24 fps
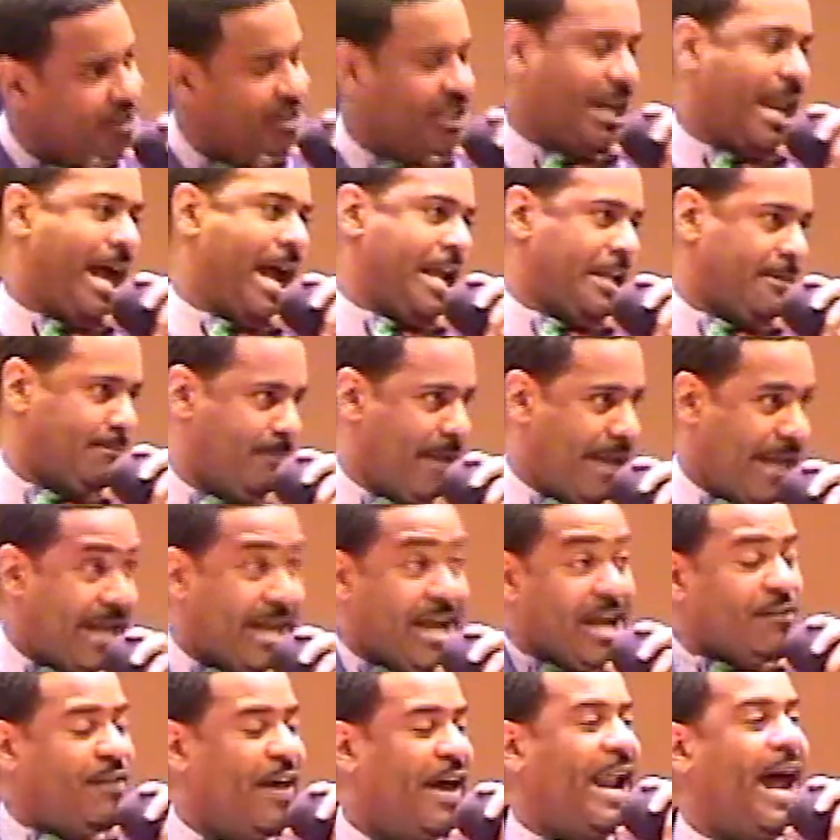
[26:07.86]
like me
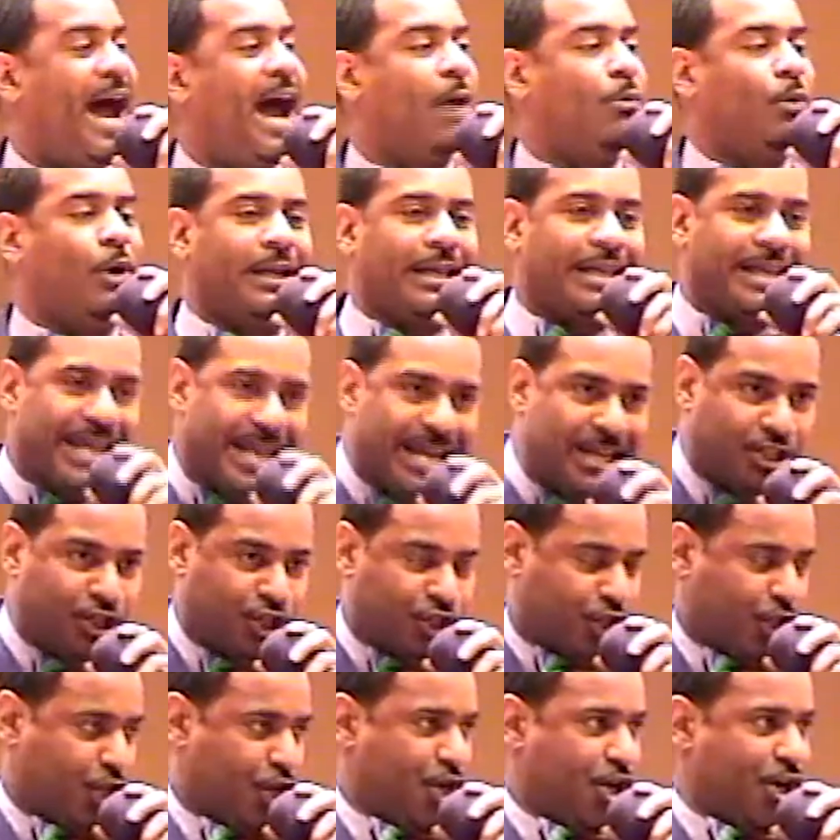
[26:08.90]
that I will
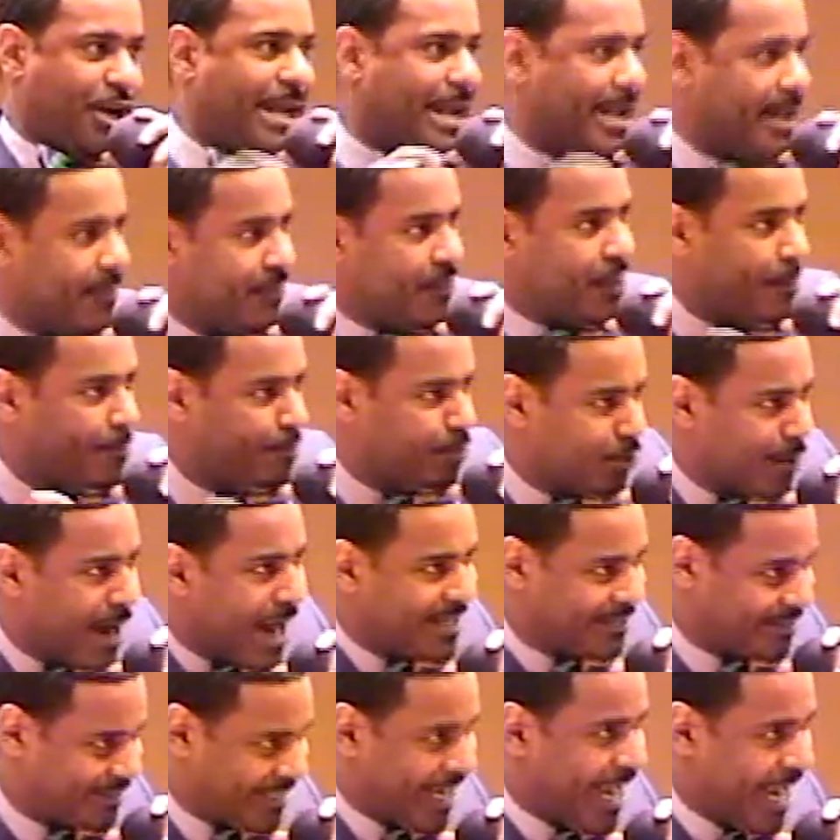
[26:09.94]
injure in the
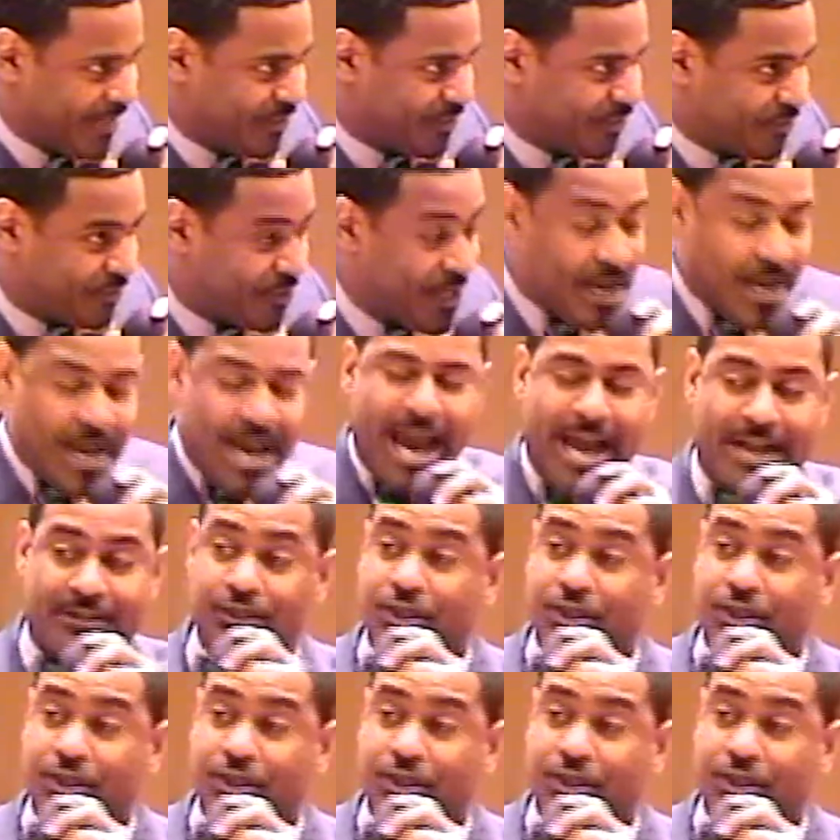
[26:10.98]
process. And